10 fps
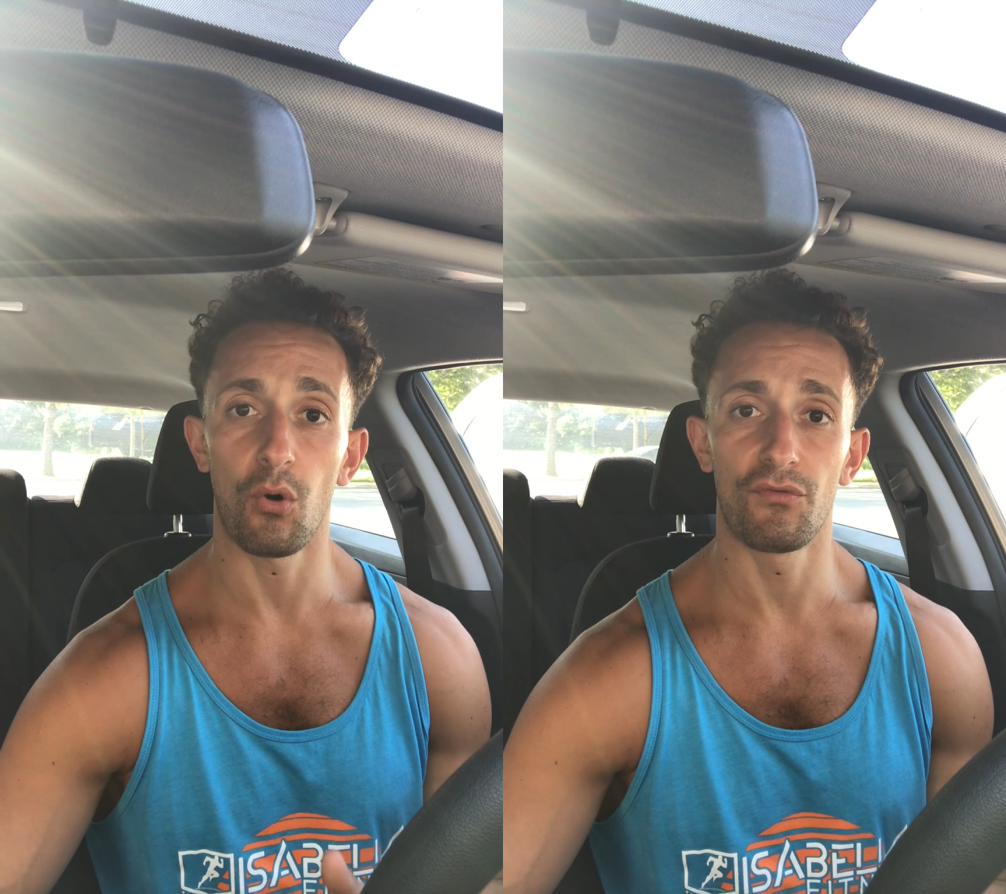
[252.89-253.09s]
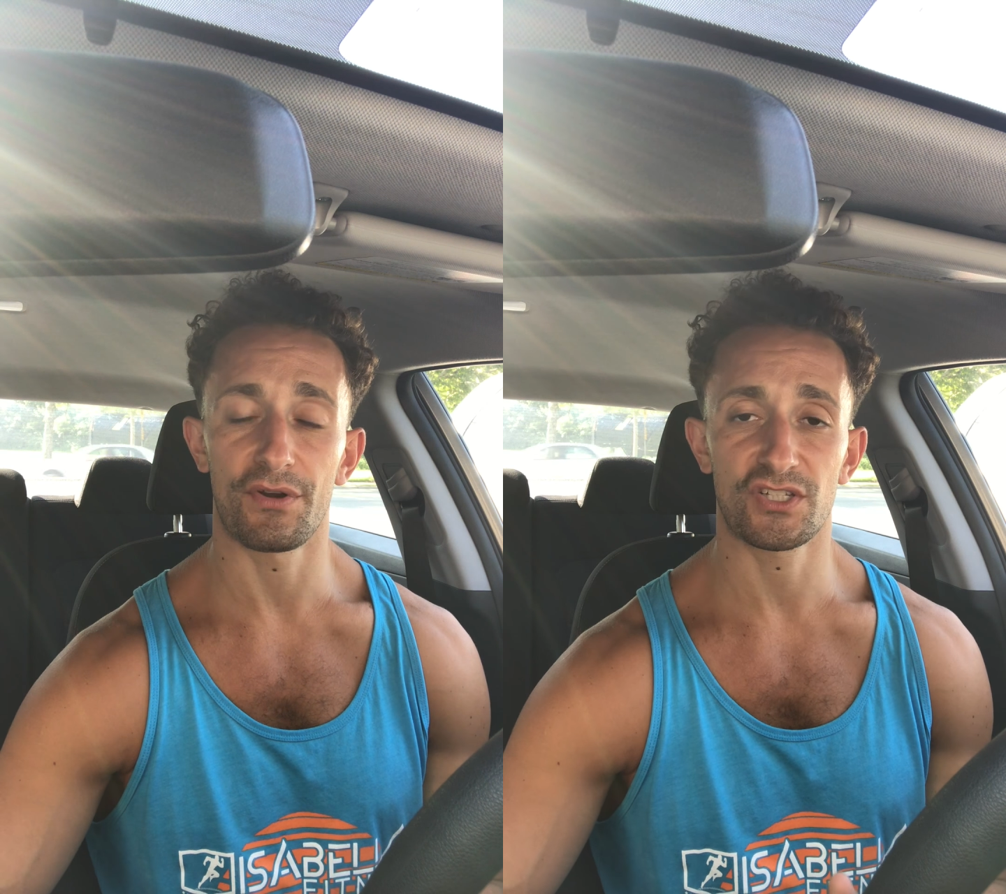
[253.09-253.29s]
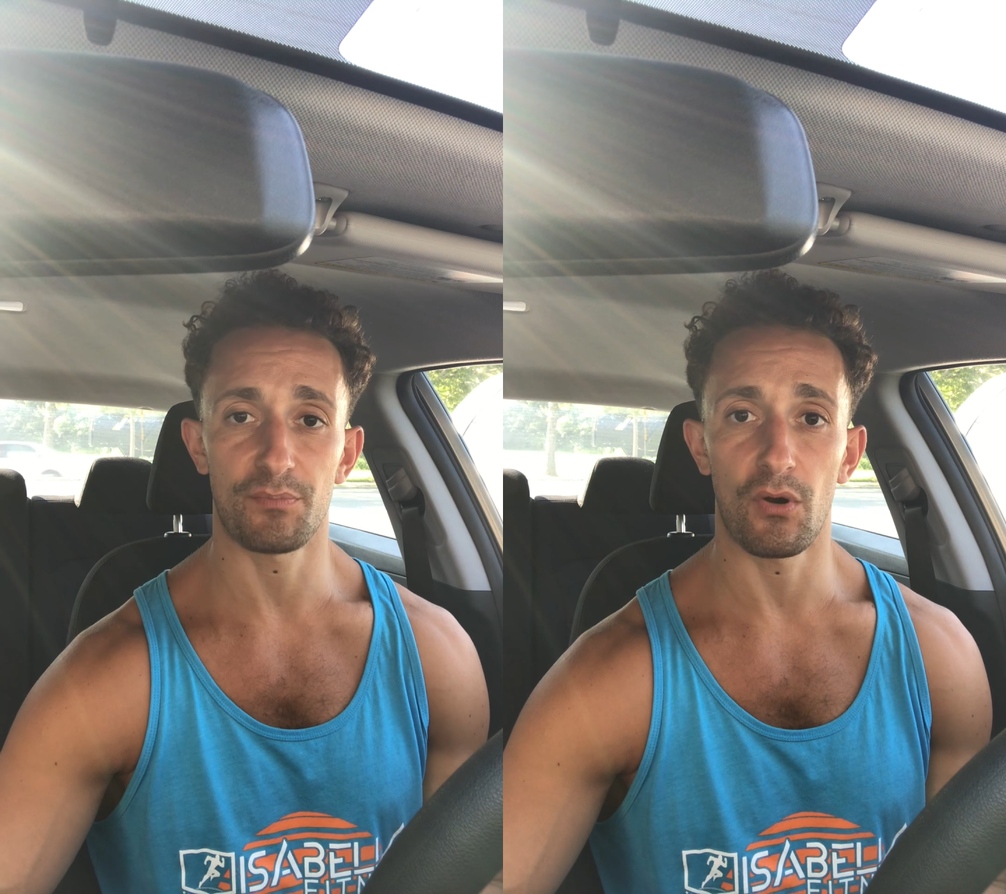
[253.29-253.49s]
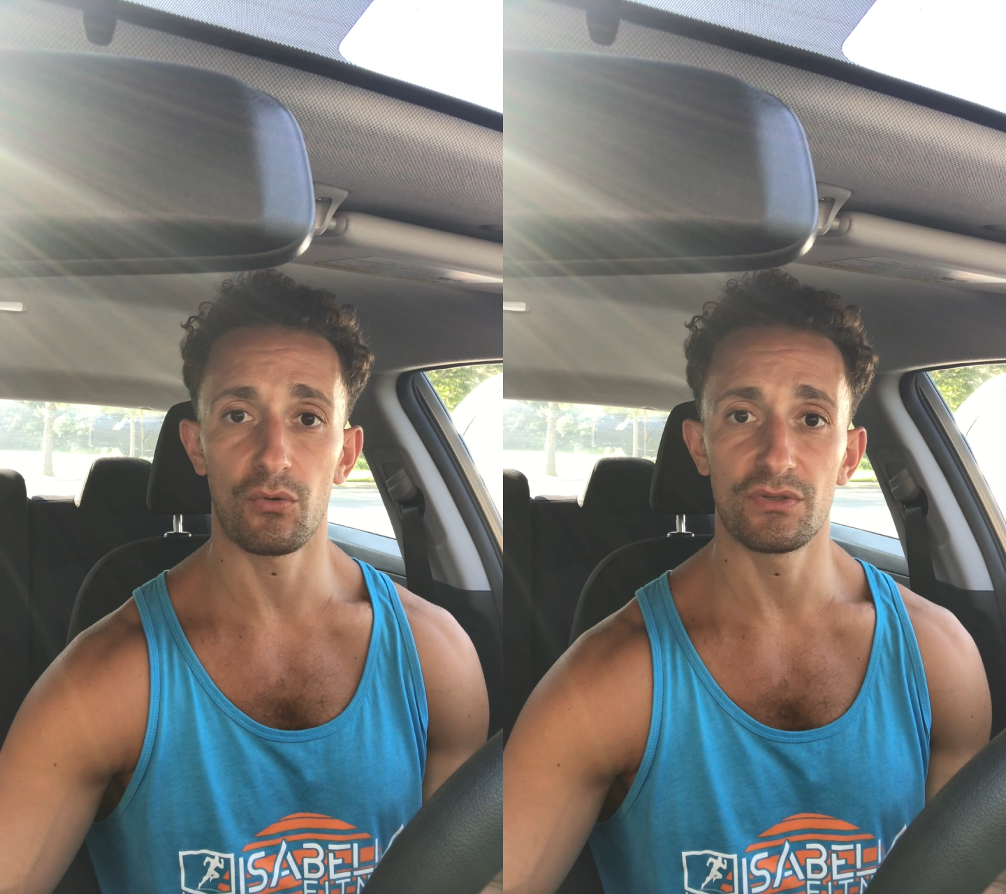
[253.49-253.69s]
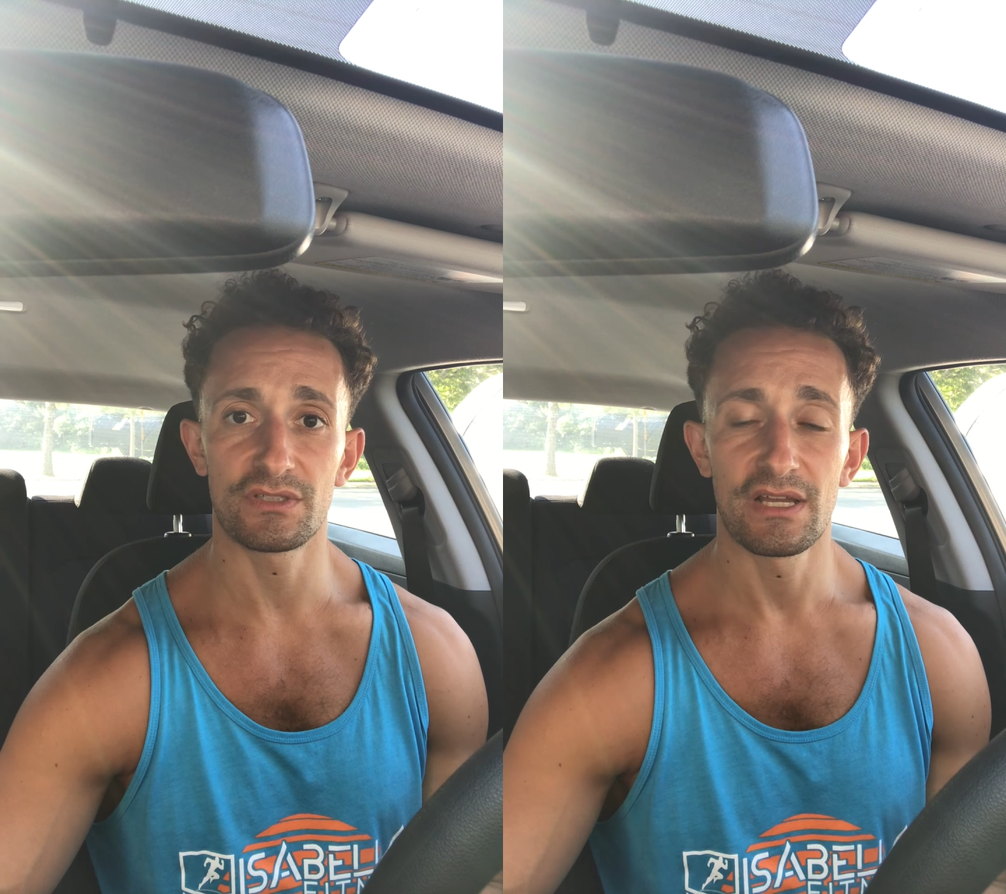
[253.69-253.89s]

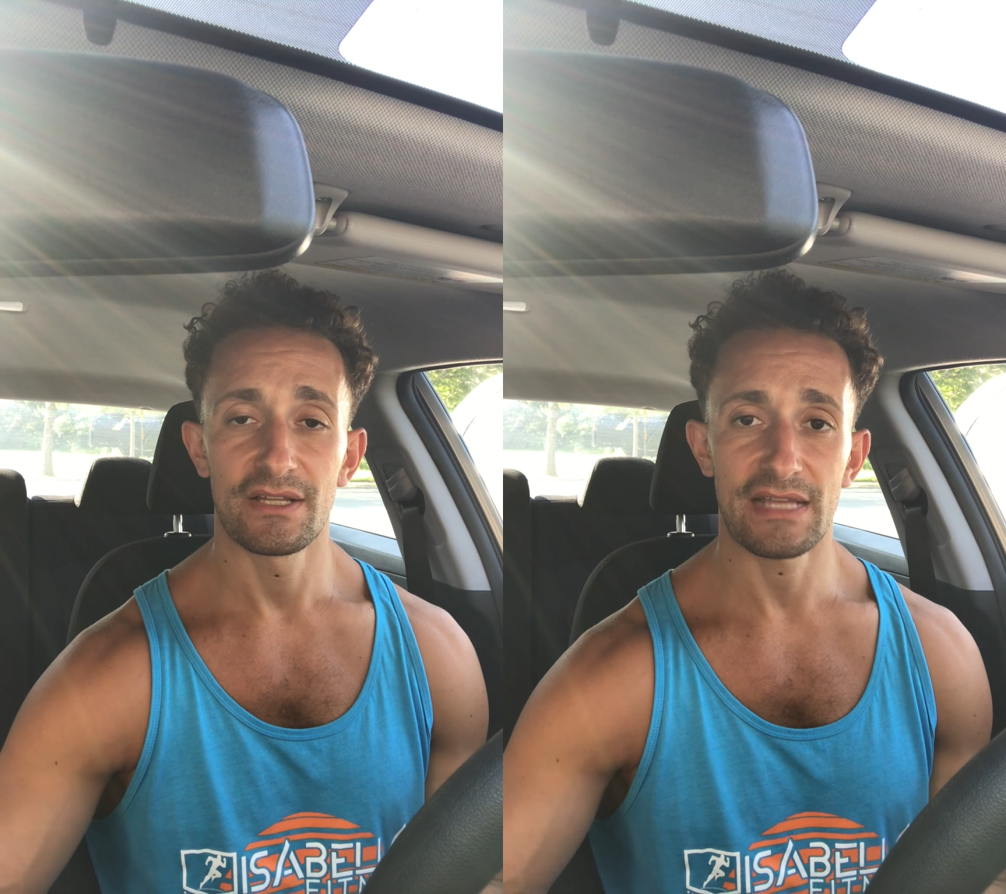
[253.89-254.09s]
overexposed